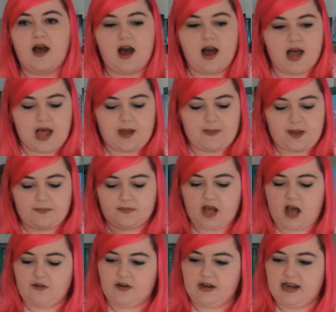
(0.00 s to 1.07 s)
I'm
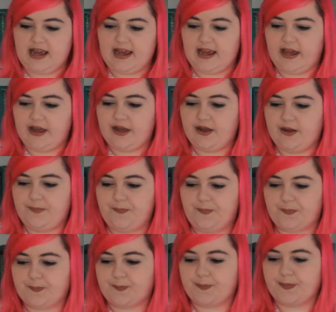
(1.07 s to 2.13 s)
currently
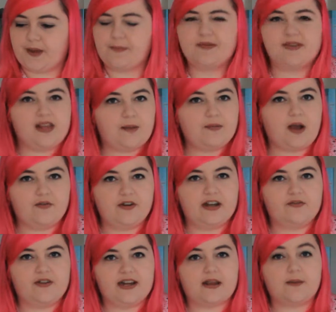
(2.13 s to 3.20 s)

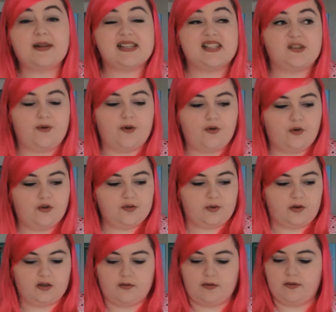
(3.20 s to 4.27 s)
reading it. I'm listening to it on
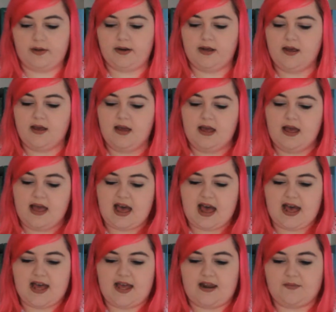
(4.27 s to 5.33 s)
Audible at the moment,
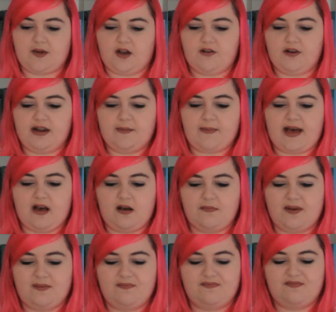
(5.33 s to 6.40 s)
and I'm currently
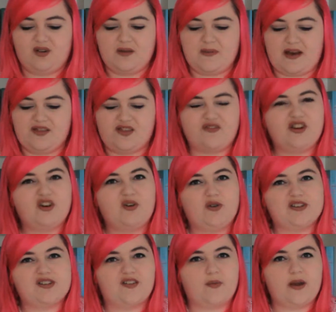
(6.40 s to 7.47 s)
probably about
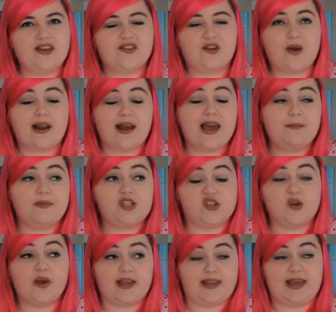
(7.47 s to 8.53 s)
3/4 of the way through, and I am
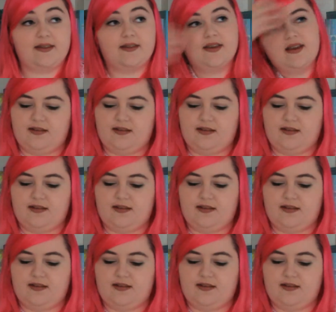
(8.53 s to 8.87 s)
enjoying it.